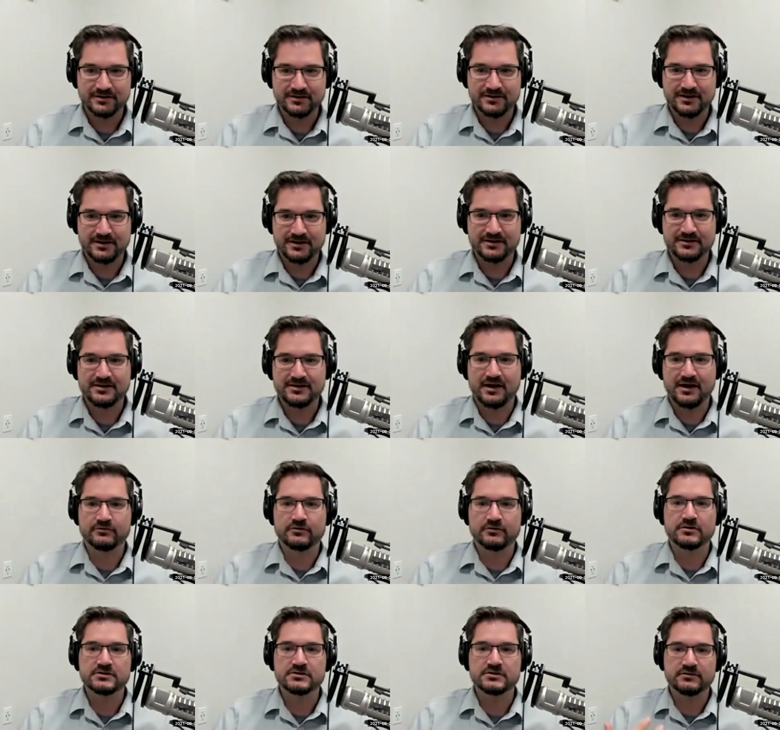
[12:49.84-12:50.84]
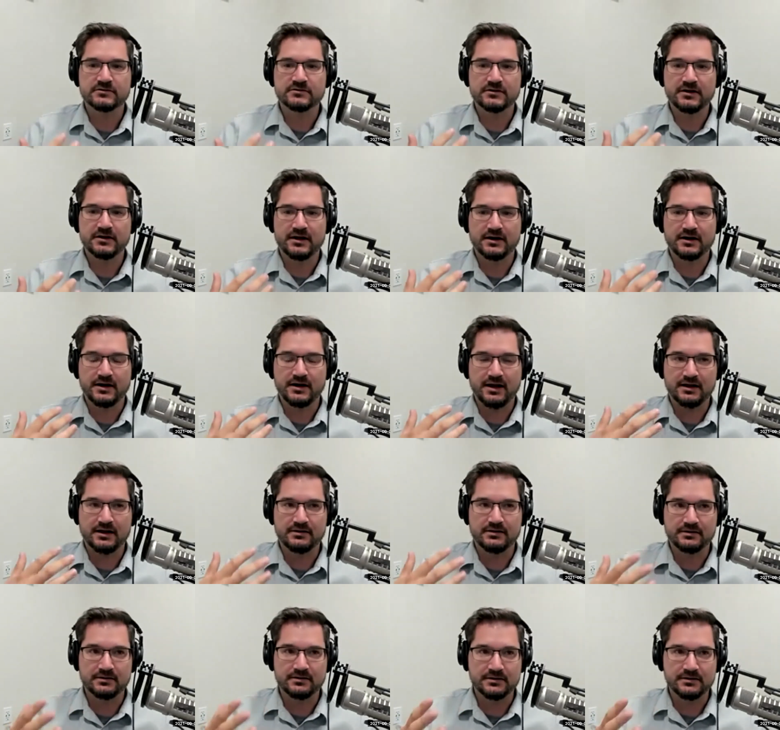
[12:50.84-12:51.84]
endeavors,
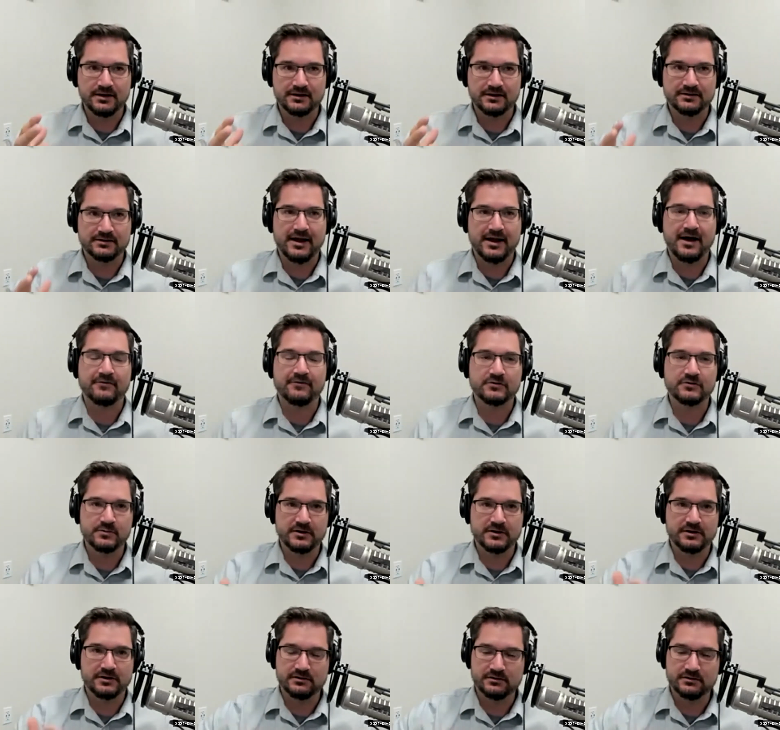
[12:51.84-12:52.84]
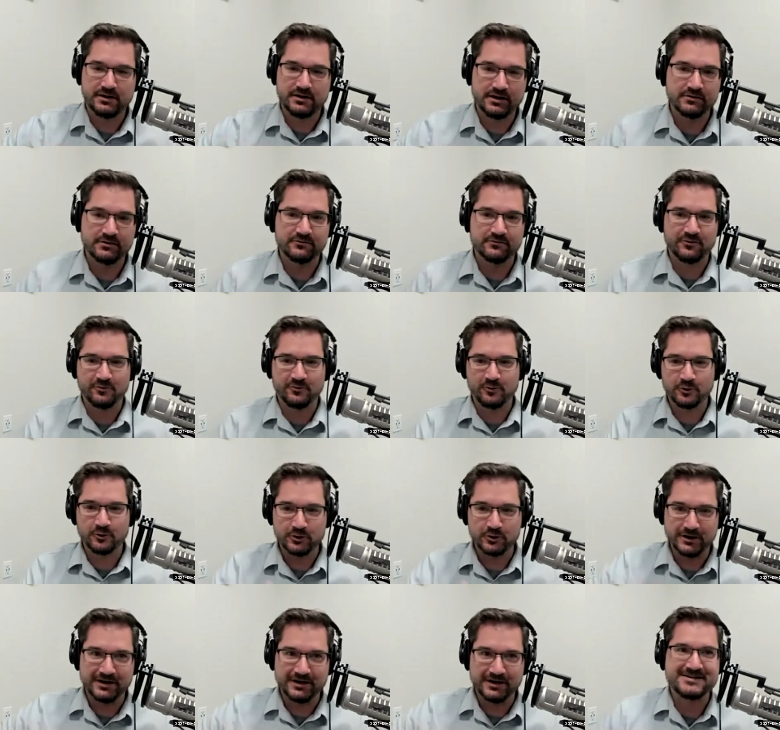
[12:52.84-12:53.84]
and yet they have to be kind of
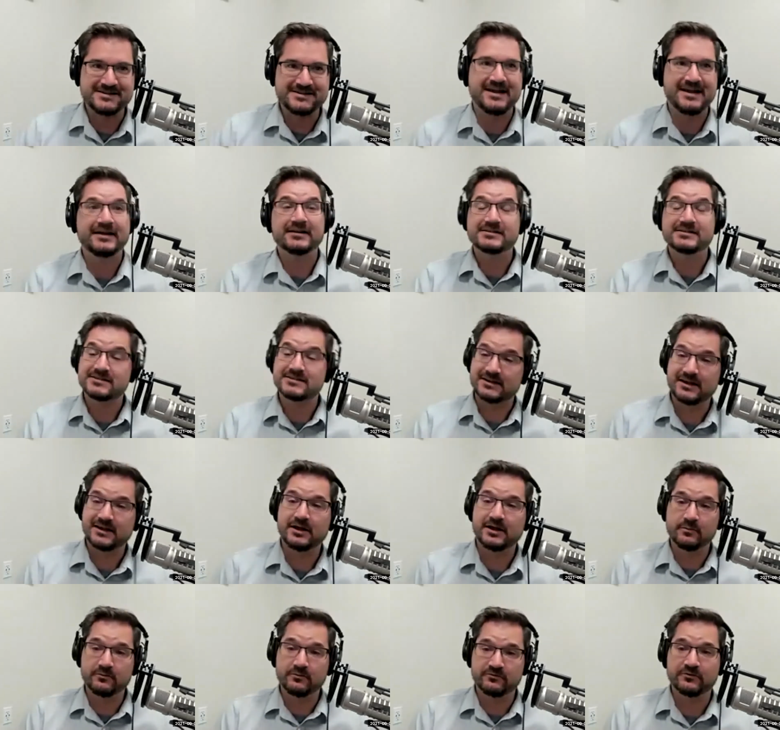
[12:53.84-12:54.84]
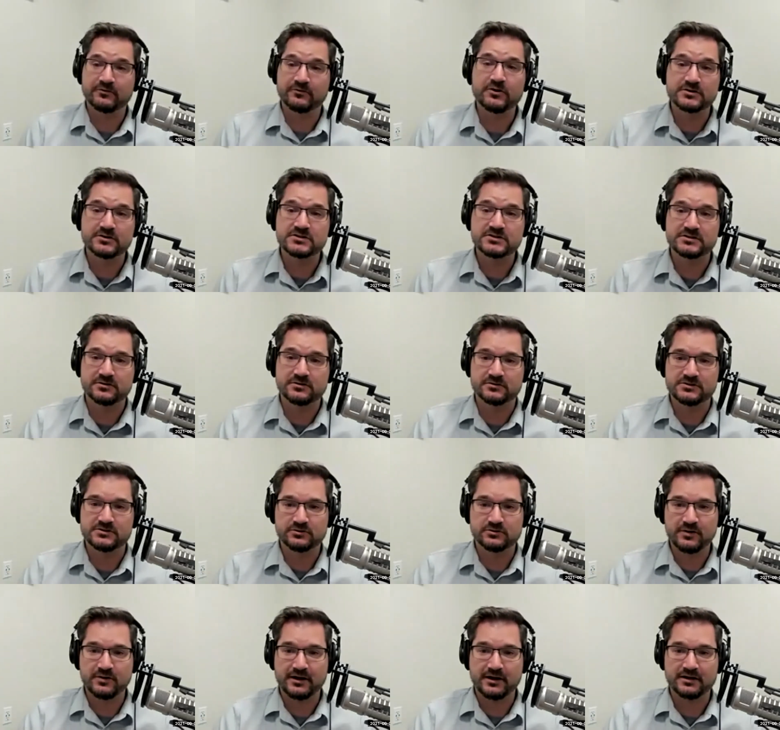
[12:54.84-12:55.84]
ordered and taken to him first to
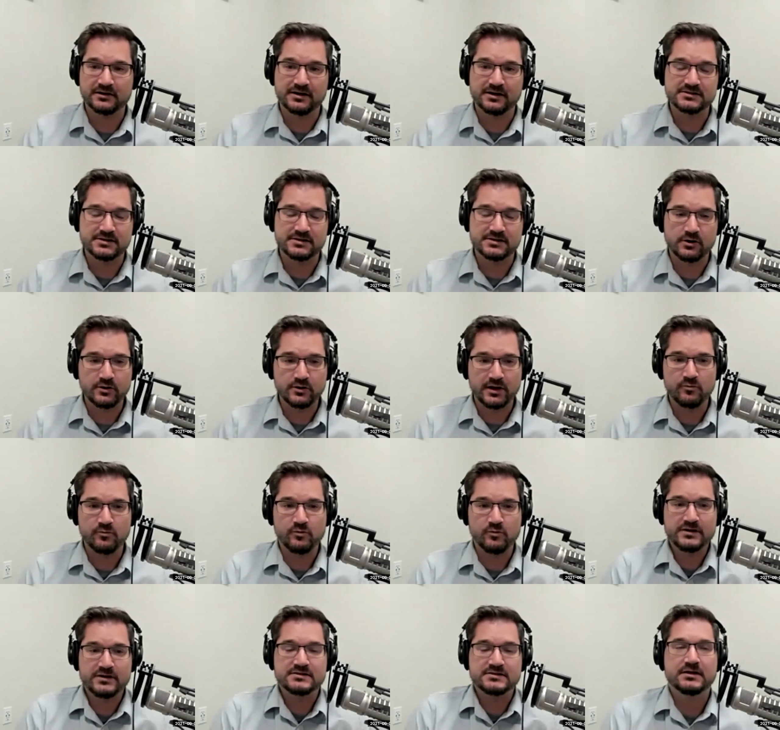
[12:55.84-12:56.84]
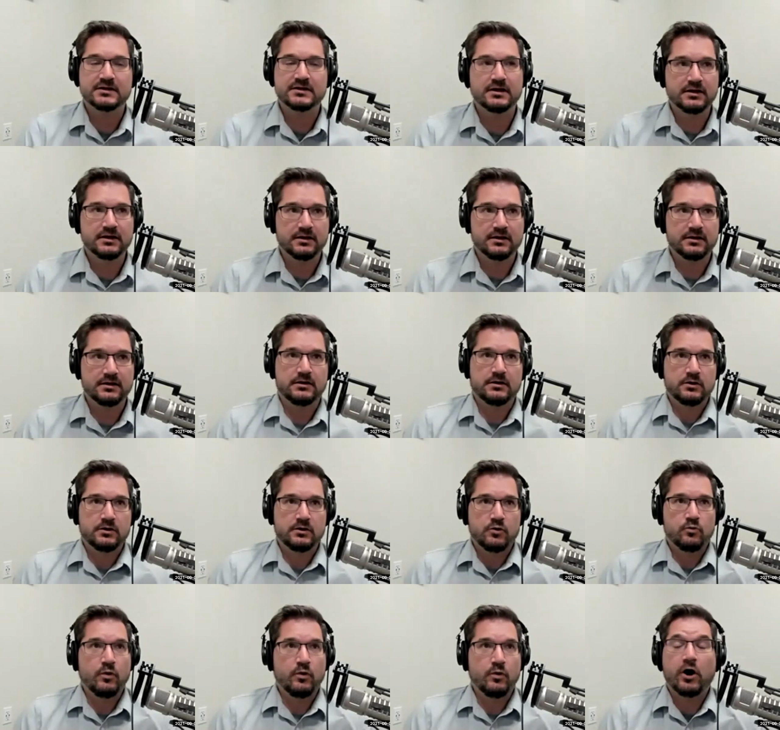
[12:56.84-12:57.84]
recognize okay,
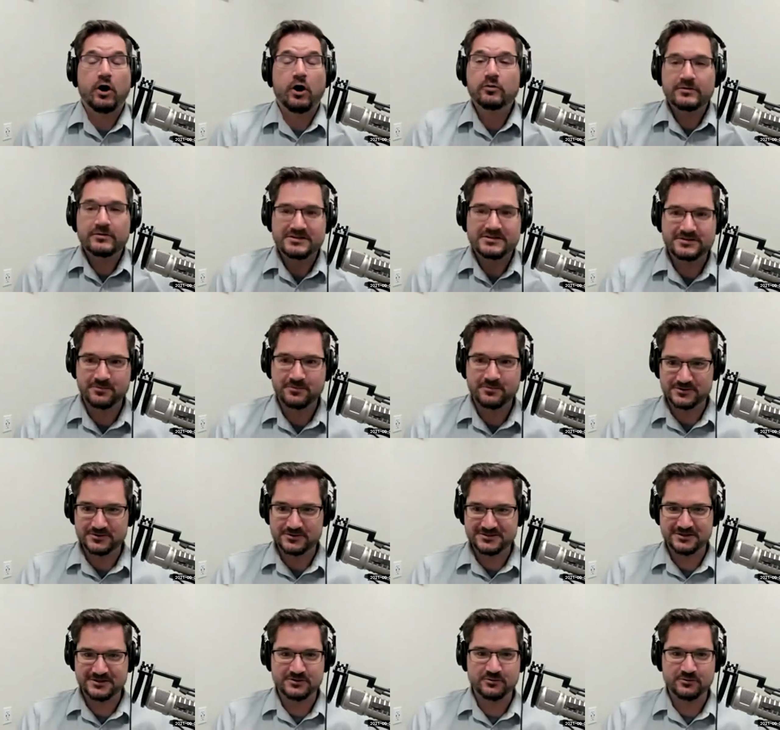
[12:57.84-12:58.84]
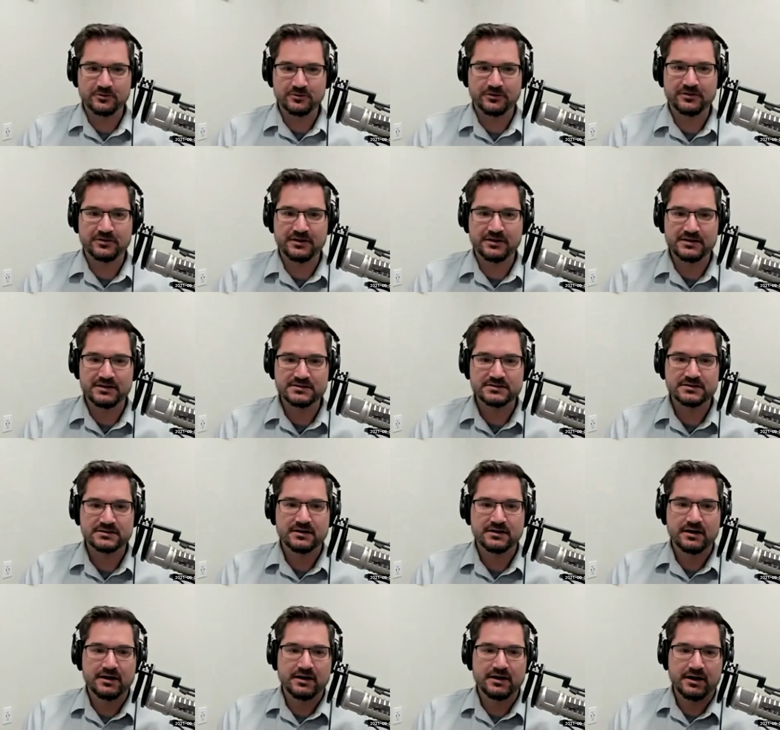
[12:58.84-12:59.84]
what are we supposed to do with these?
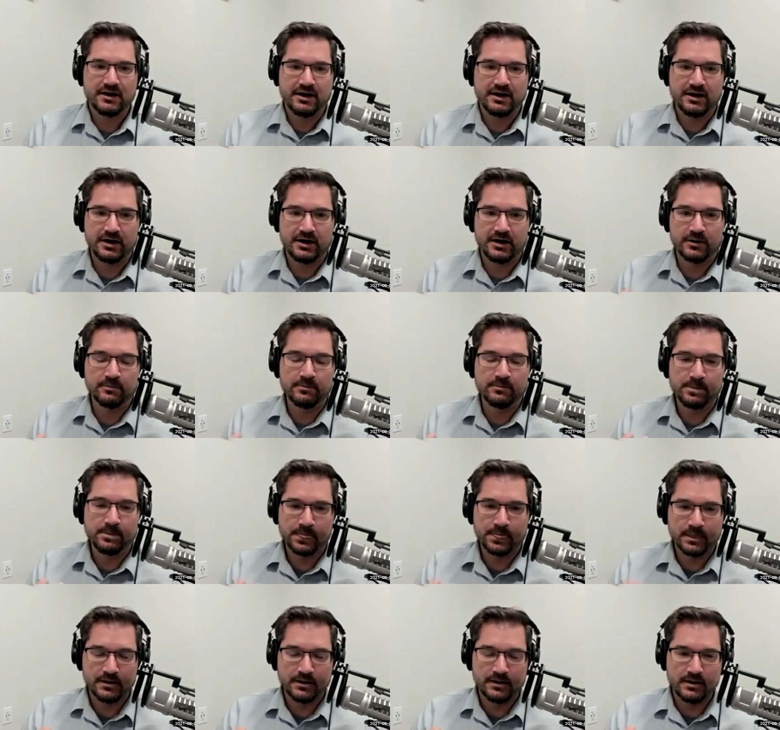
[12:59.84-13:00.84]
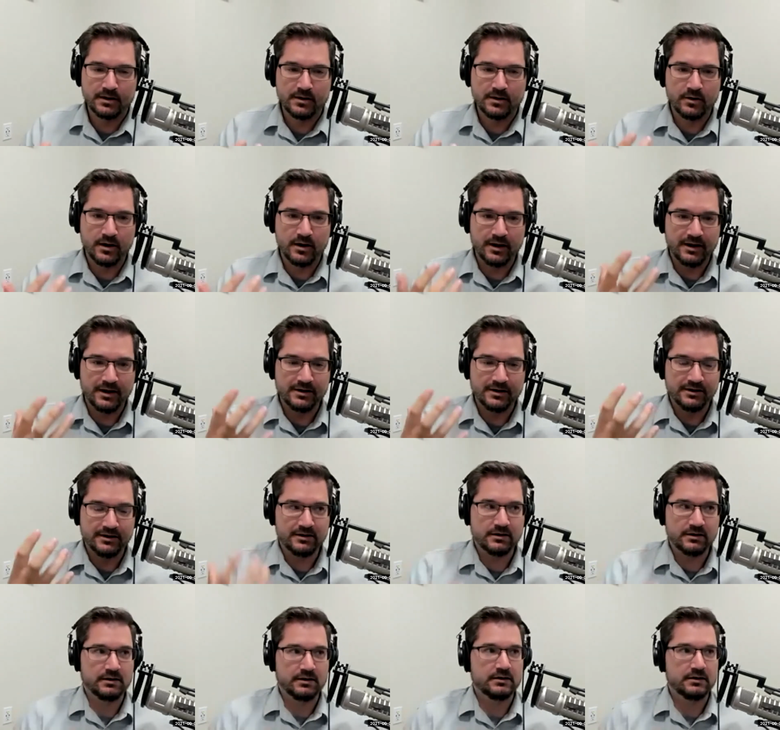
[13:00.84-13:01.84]
And
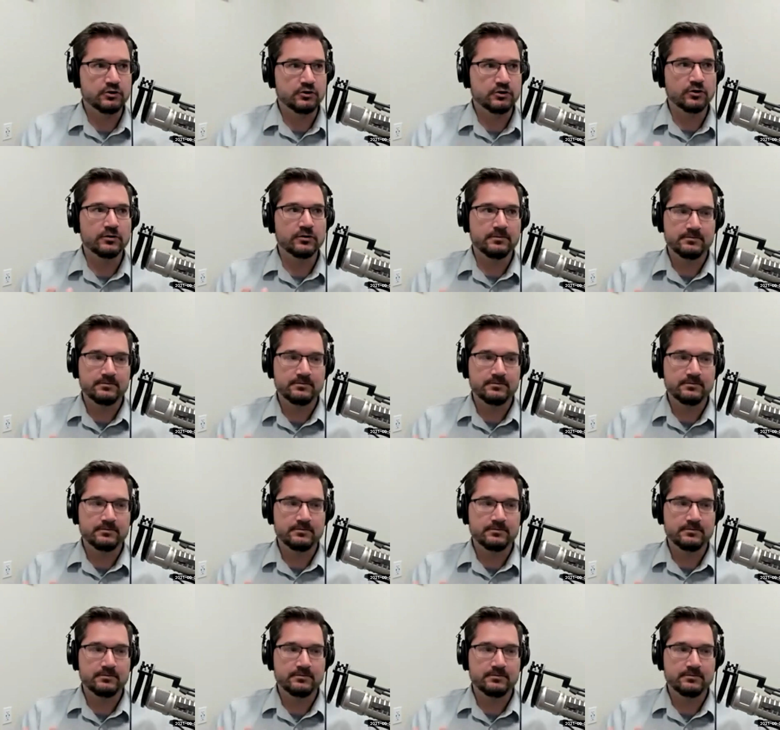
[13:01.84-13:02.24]
in your